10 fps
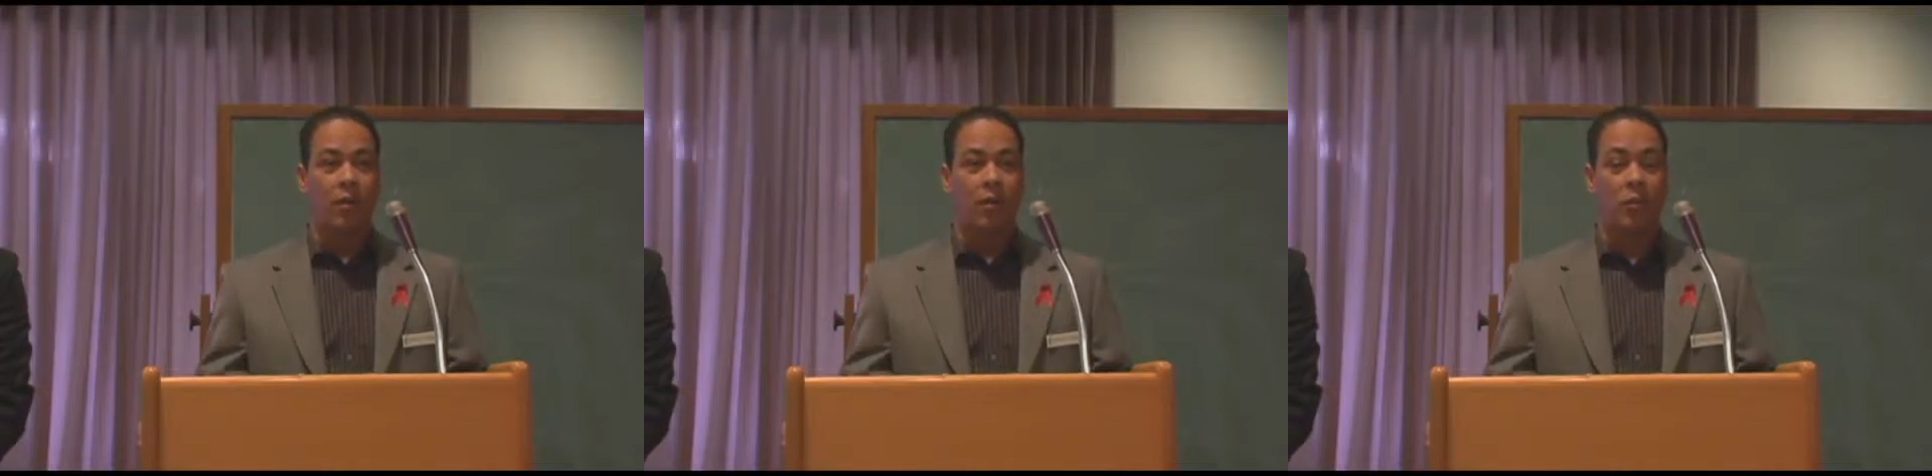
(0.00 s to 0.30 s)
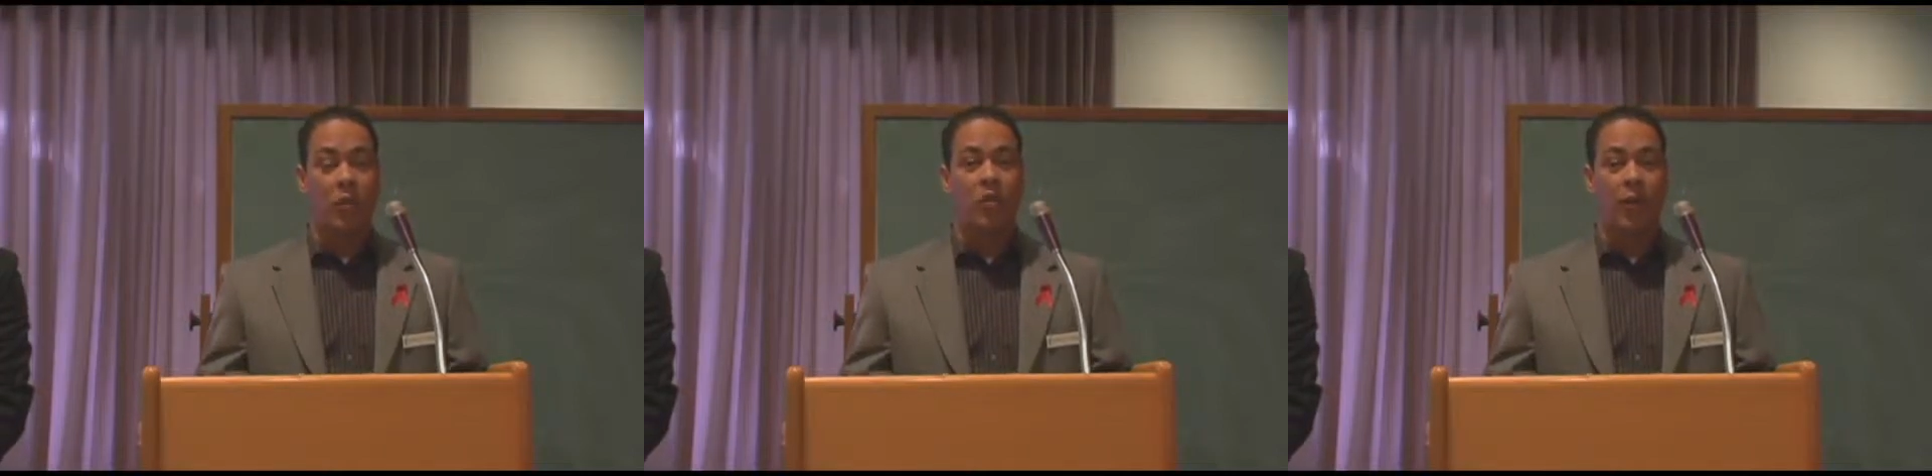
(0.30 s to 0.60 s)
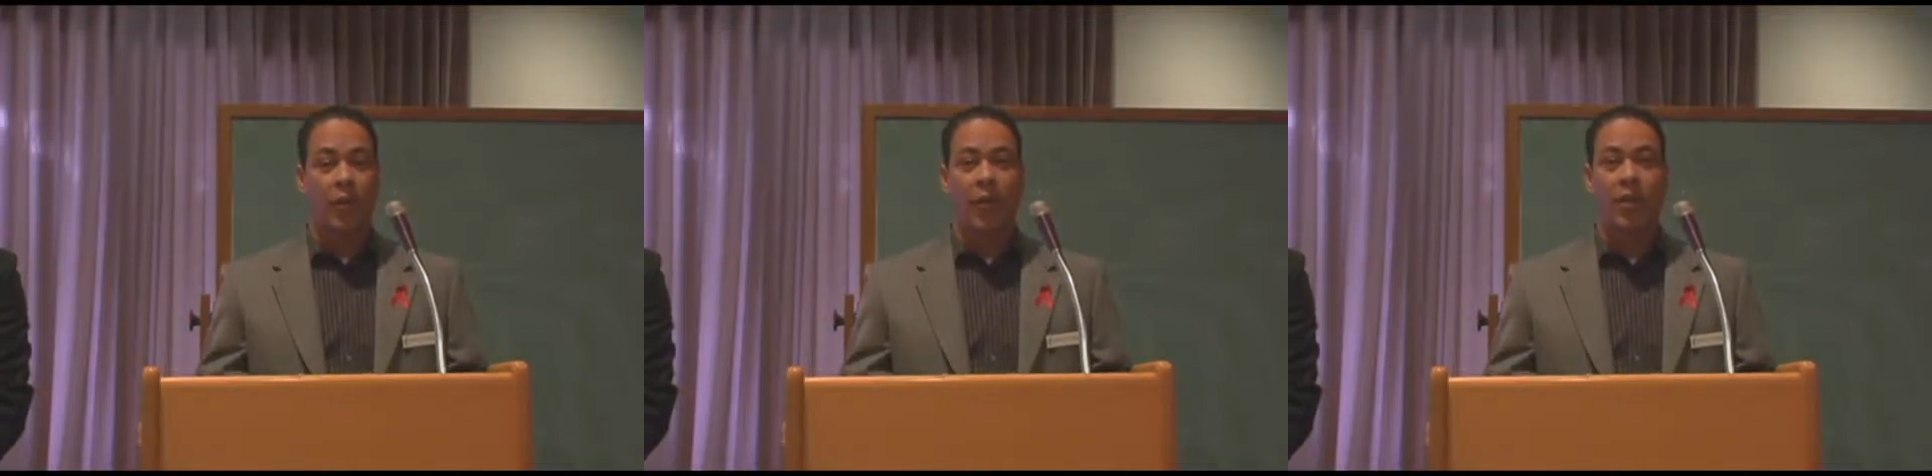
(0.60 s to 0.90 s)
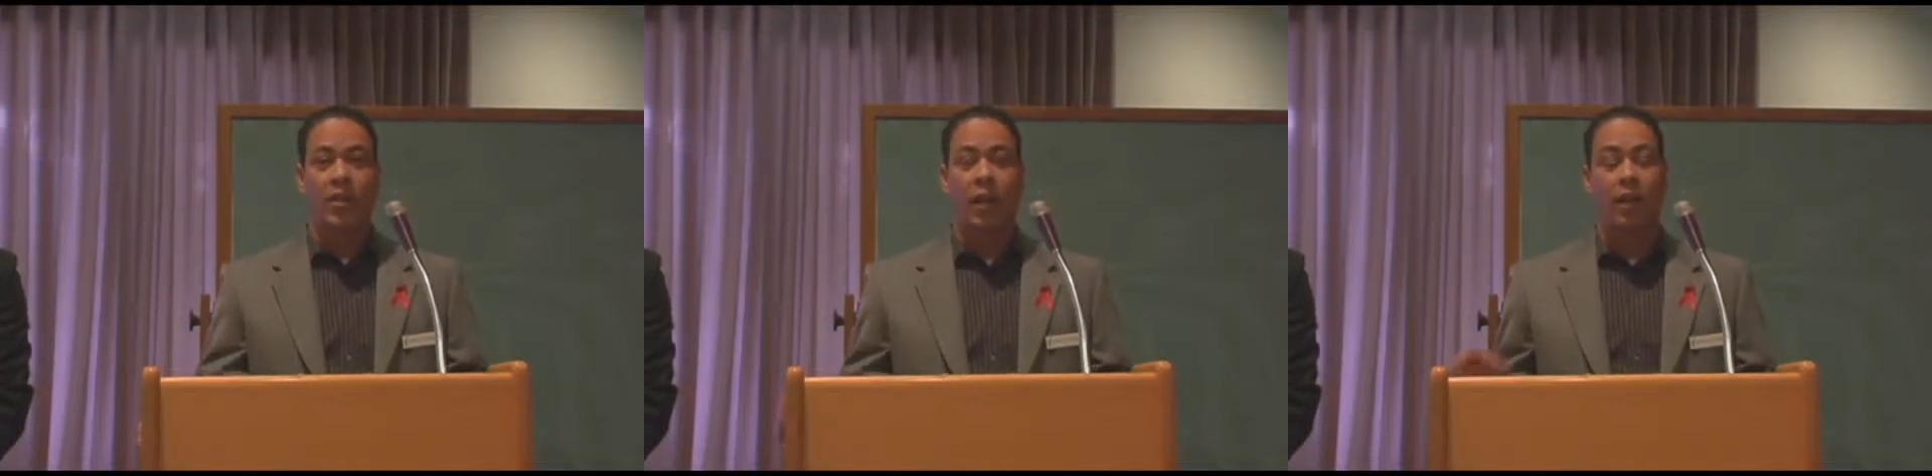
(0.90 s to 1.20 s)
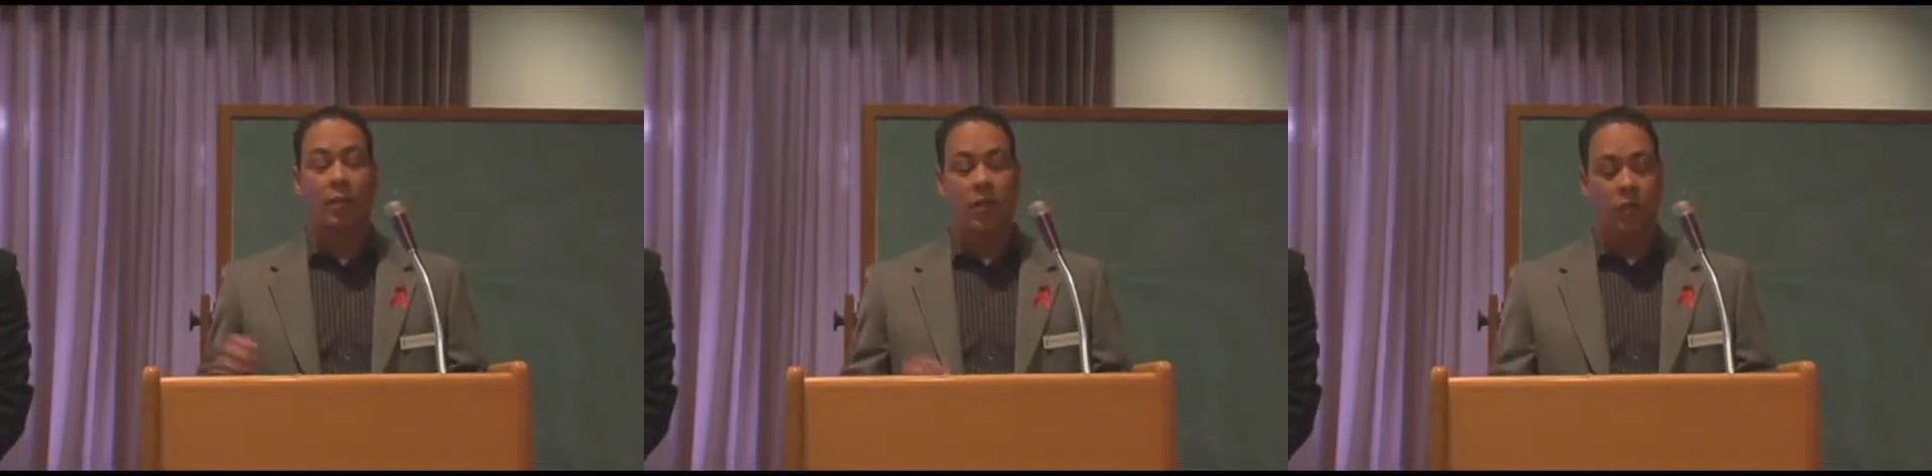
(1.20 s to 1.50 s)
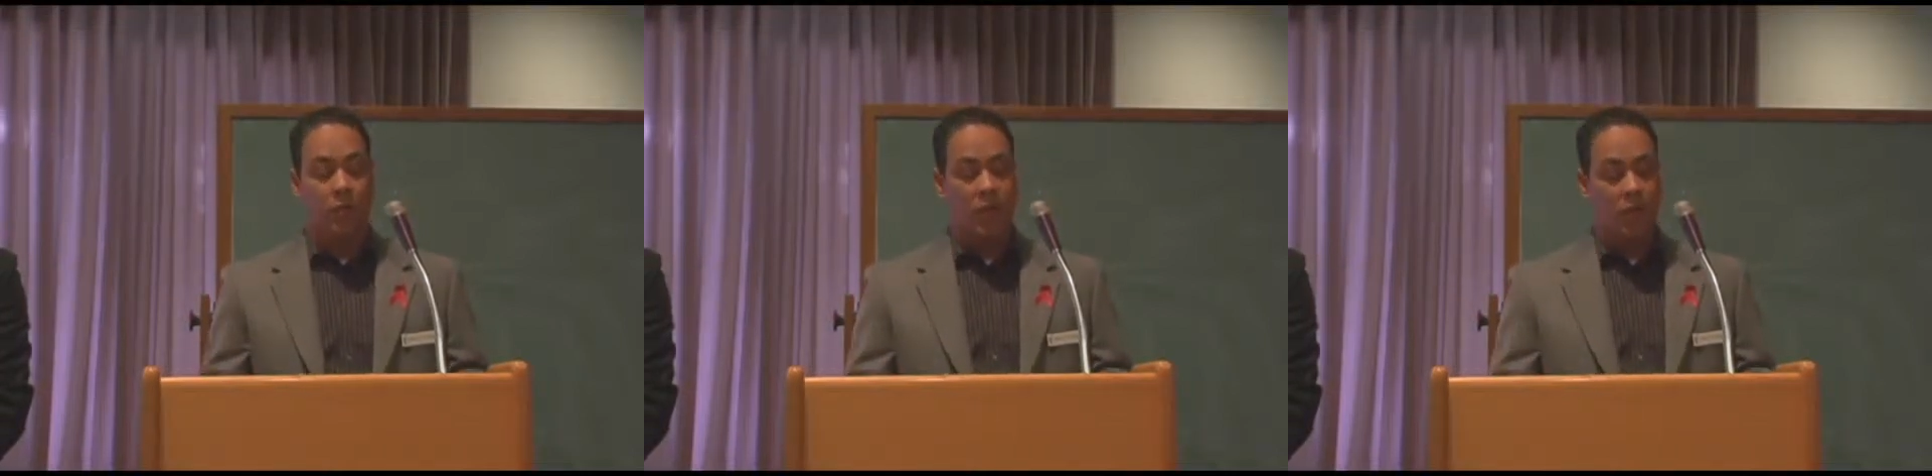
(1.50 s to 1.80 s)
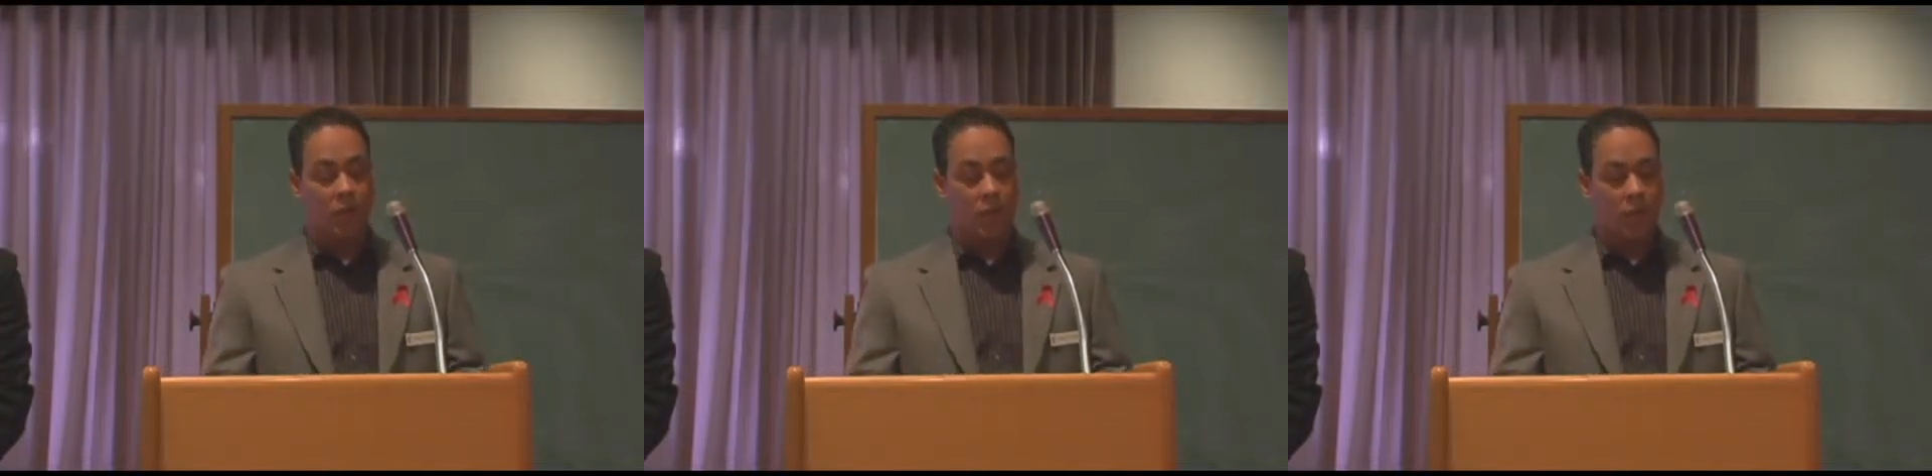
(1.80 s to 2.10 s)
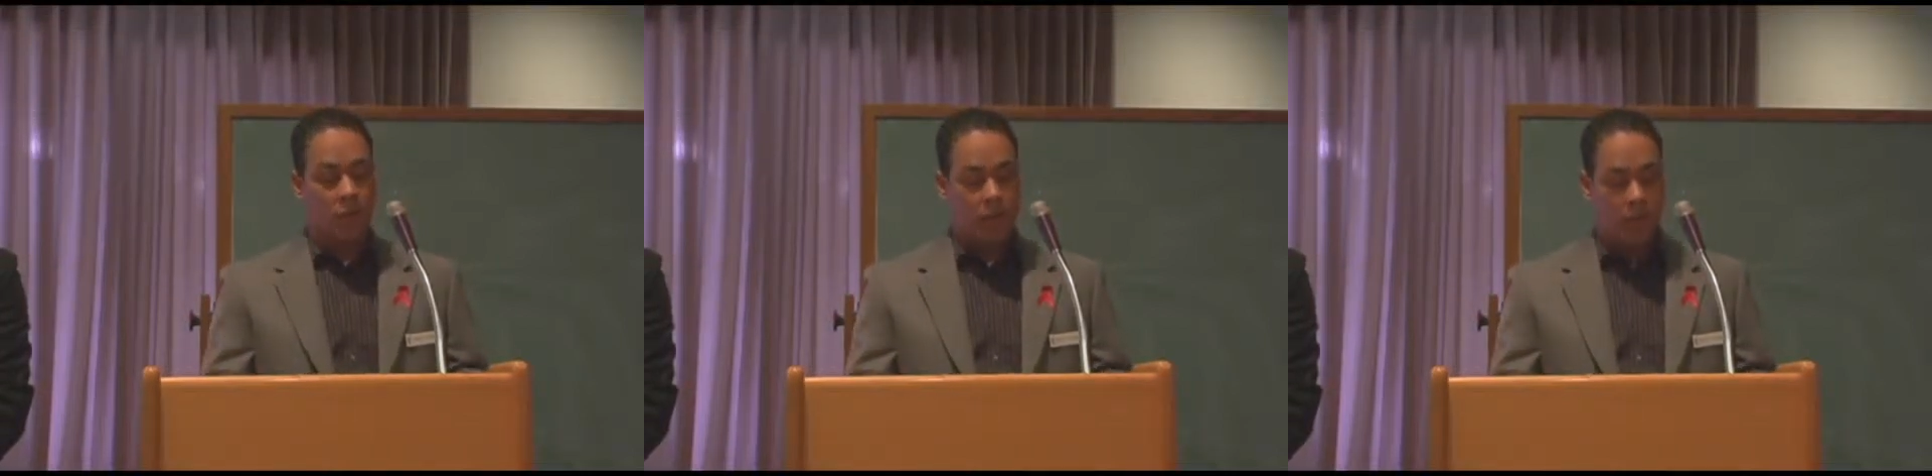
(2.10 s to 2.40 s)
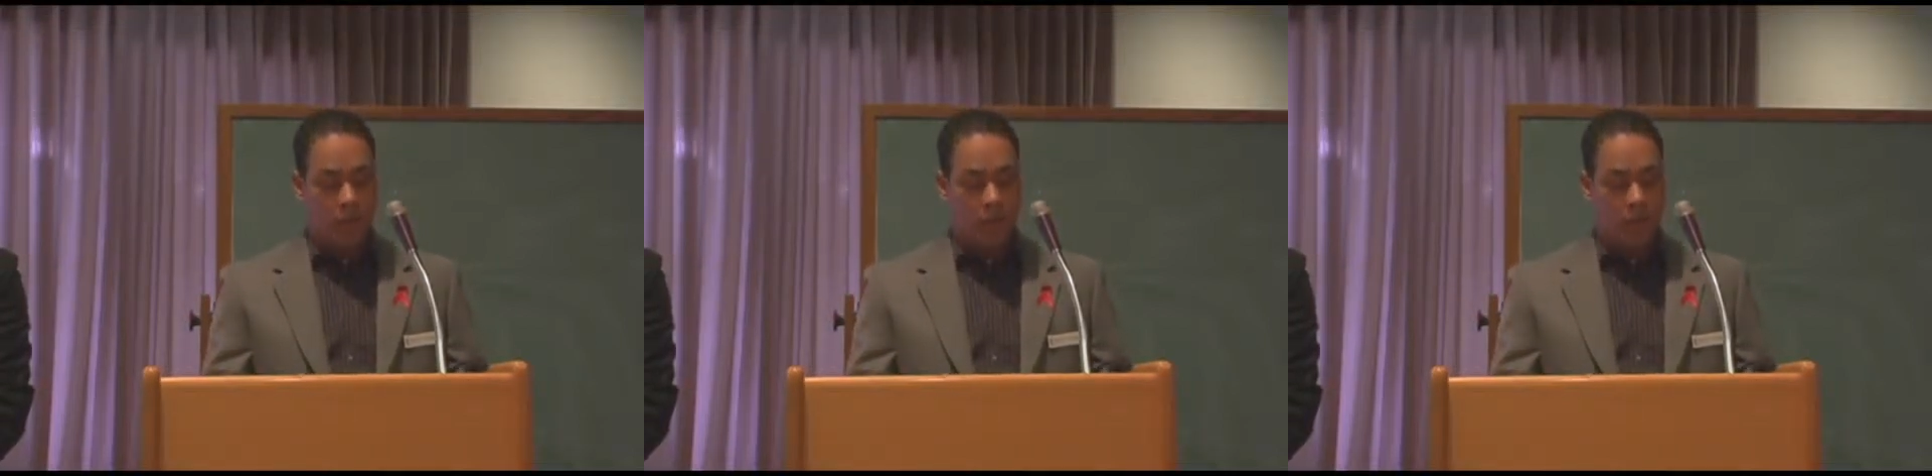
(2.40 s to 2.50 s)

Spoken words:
sponsored by the Reconciling Ministries.